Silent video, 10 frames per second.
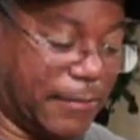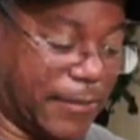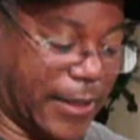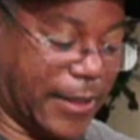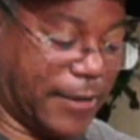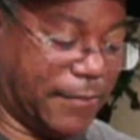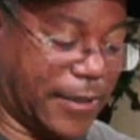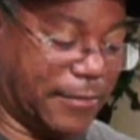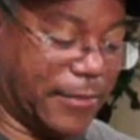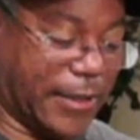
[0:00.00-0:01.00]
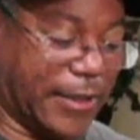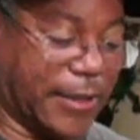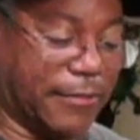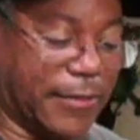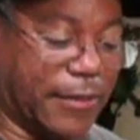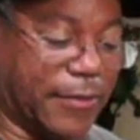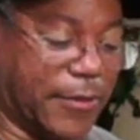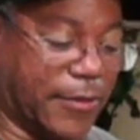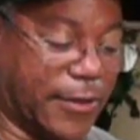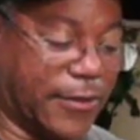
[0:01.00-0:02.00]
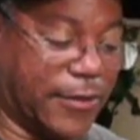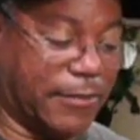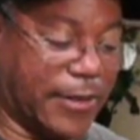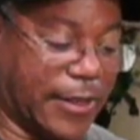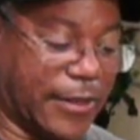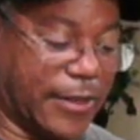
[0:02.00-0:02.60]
Bam, let me get my remote control back